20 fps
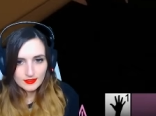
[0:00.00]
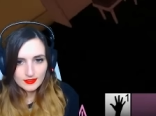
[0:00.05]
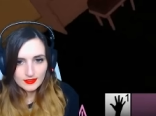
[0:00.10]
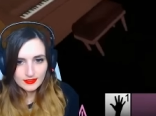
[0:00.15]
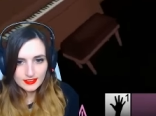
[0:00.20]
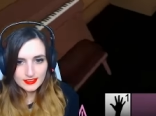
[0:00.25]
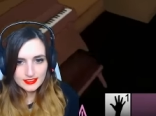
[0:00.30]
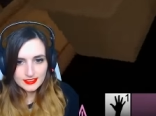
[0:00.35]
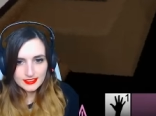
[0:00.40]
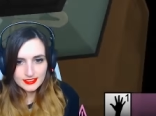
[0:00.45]
And
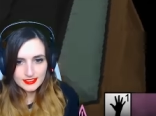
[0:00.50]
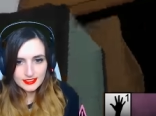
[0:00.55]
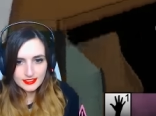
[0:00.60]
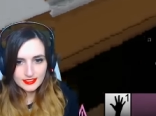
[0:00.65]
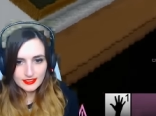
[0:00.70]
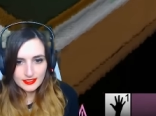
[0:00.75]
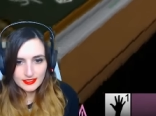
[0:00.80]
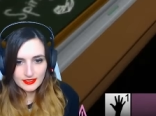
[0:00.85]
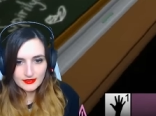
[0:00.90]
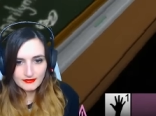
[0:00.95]
let's
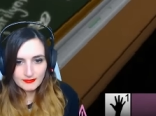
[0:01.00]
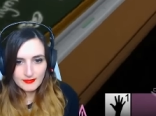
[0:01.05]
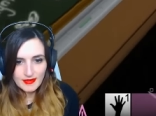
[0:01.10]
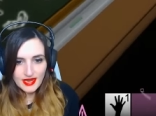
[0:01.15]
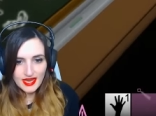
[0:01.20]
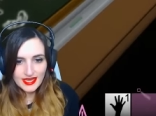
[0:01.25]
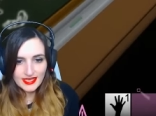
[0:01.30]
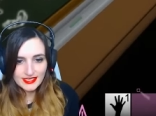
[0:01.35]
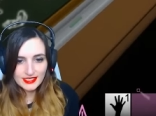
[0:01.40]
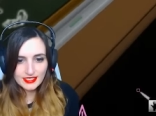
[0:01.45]
see if
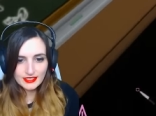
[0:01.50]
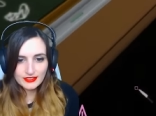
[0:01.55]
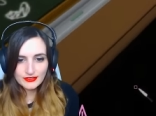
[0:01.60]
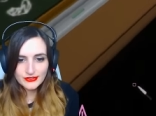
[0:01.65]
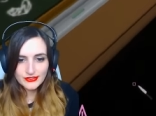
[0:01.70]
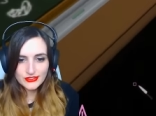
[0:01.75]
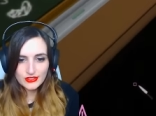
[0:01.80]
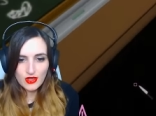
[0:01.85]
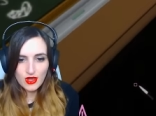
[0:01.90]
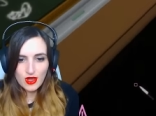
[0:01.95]
my heel
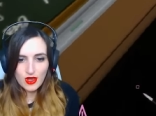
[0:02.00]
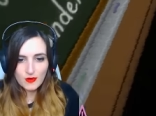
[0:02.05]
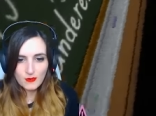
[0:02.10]
saw